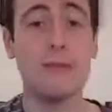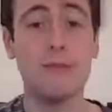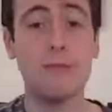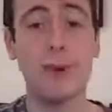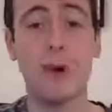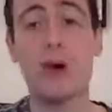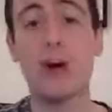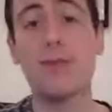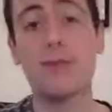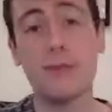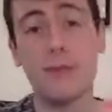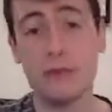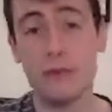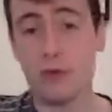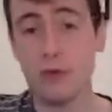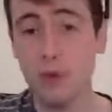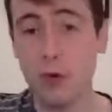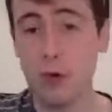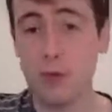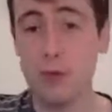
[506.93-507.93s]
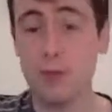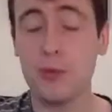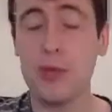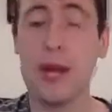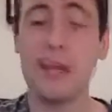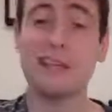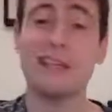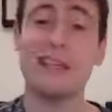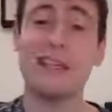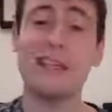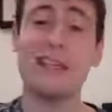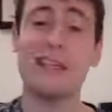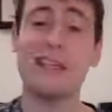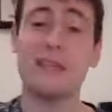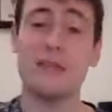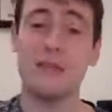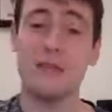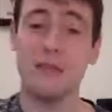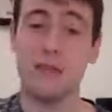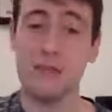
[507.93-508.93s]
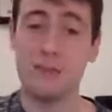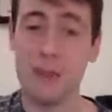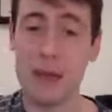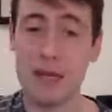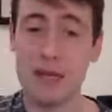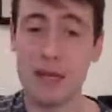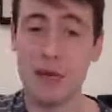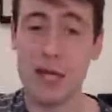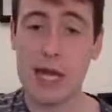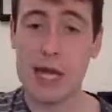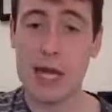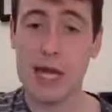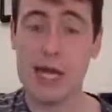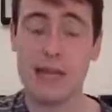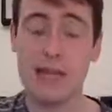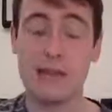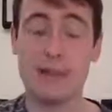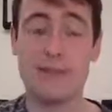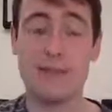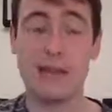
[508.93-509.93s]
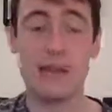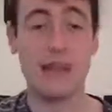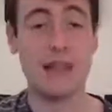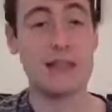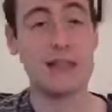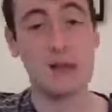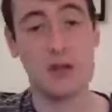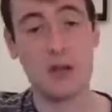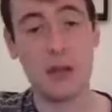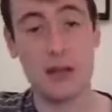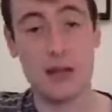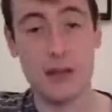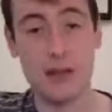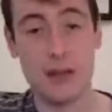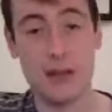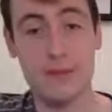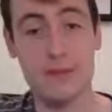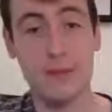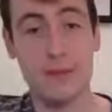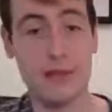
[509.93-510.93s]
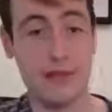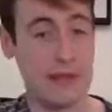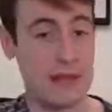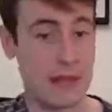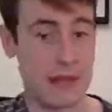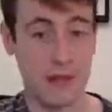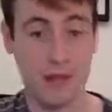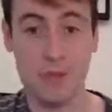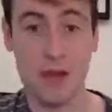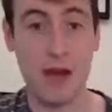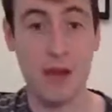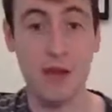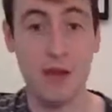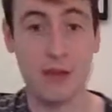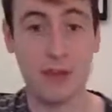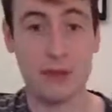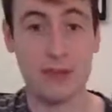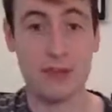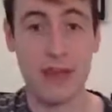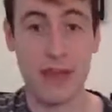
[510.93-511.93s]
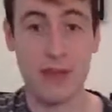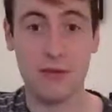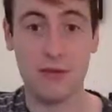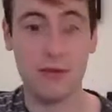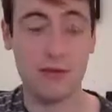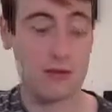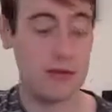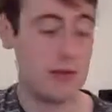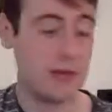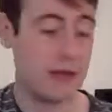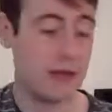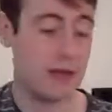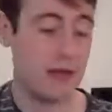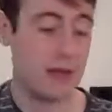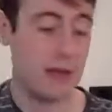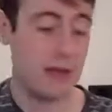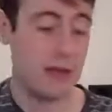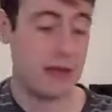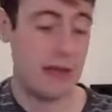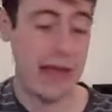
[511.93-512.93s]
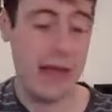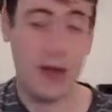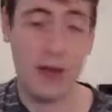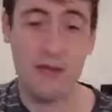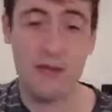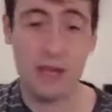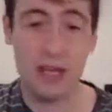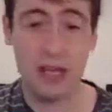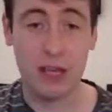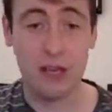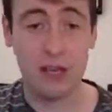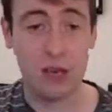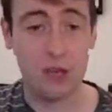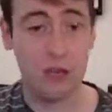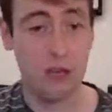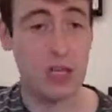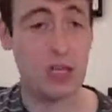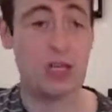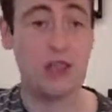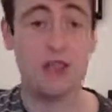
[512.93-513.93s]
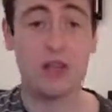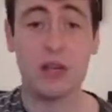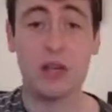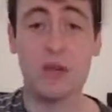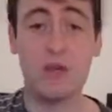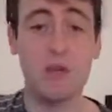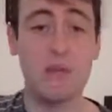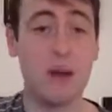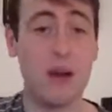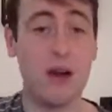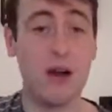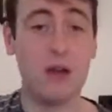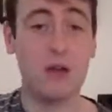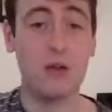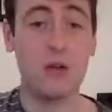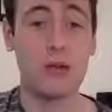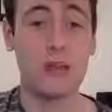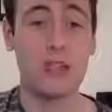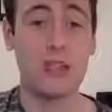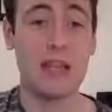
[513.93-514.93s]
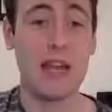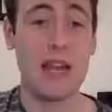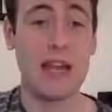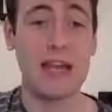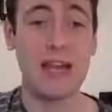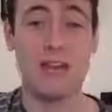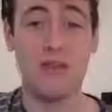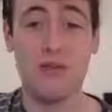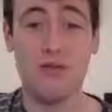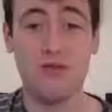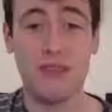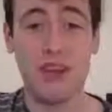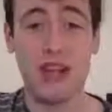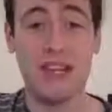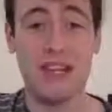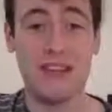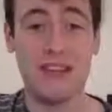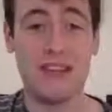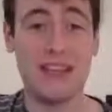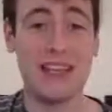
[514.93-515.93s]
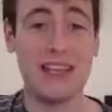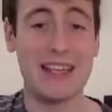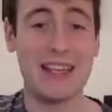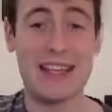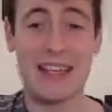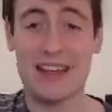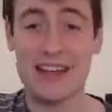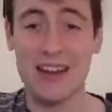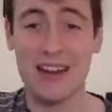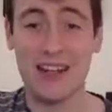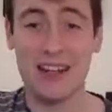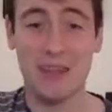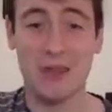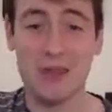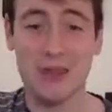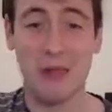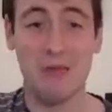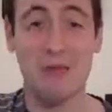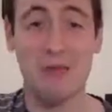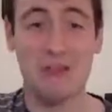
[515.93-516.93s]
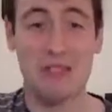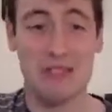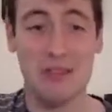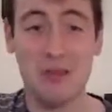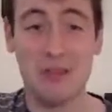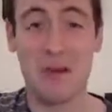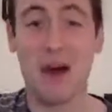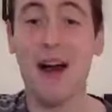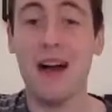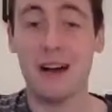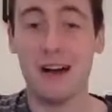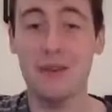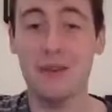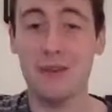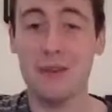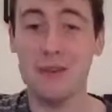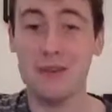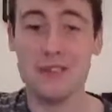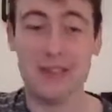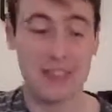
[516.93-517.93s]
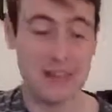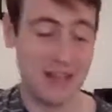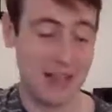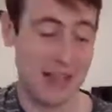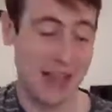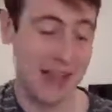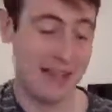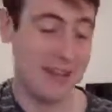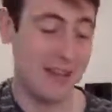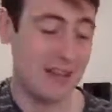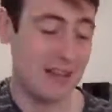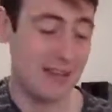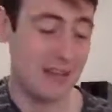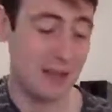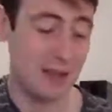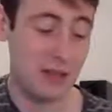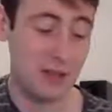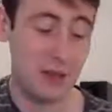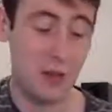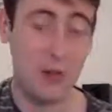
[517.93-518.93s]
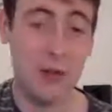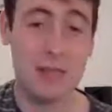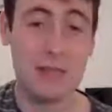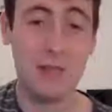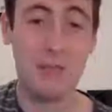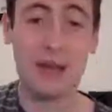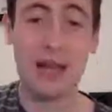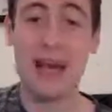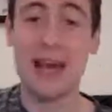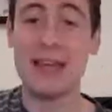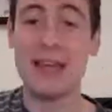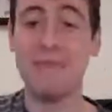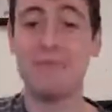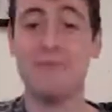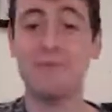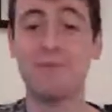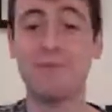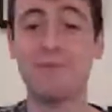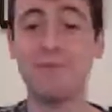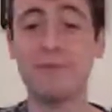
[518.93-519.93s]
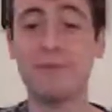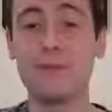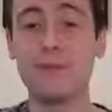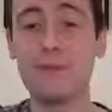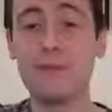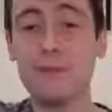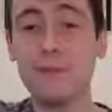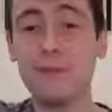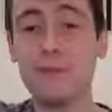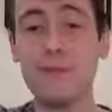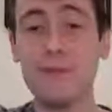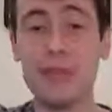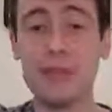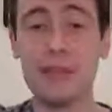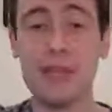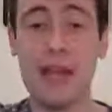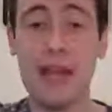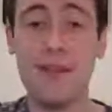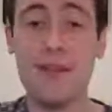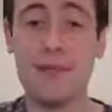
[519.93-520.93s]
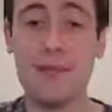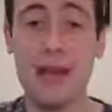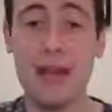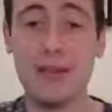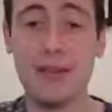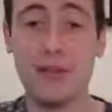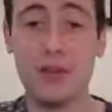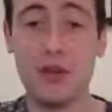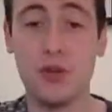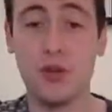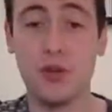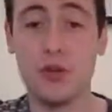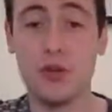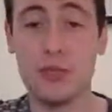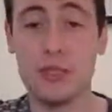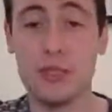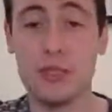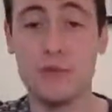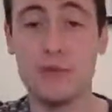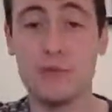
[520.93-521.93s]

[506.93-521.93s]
but the more you practice, the better you'll get at it, the less it will hurt and the better it will sound. However, if you're really struggling with bar chords today and you're really thinking, I do not want to do bar chords, okay, you can always play the F major chord